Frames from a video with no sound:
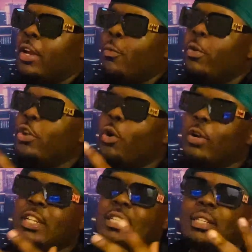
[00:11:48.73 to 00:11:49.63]
We
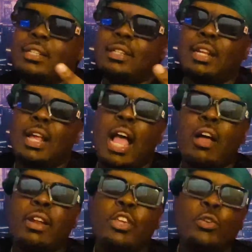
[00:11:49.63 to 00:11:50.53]
notice
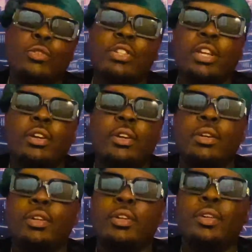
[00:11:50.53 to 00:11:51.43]
how they use
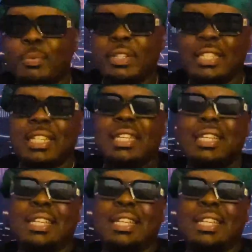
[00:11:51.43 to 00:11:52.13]
their pussy.